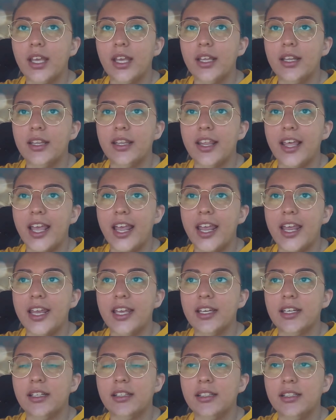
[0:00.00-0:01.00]

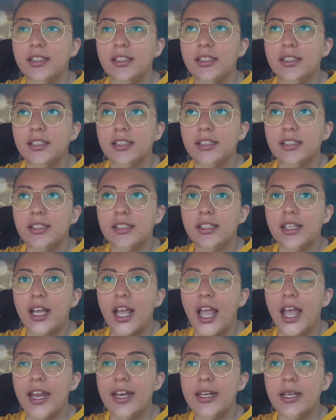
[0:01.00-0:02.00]
they
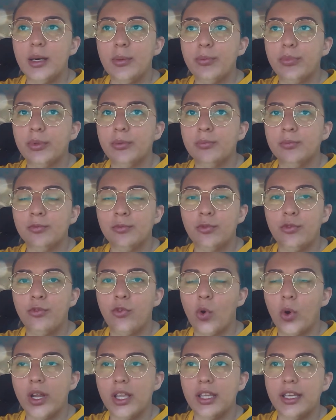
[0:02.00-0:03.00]
end up
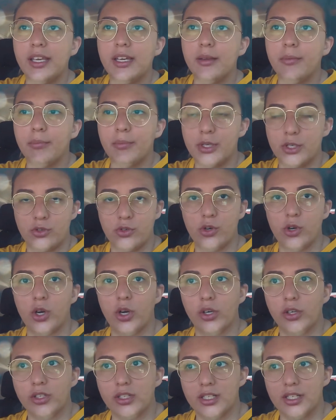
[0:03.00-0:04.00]
foiling Mr.
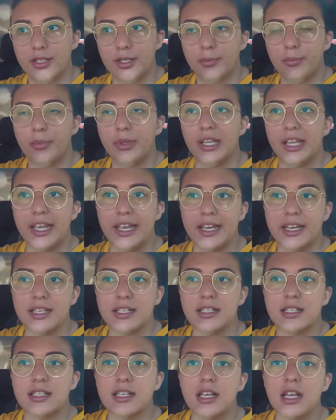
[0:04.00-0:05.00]
Curtain's
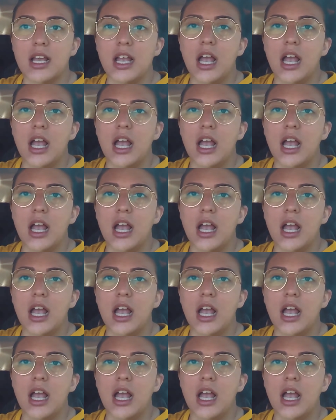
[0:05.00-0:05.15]
plans.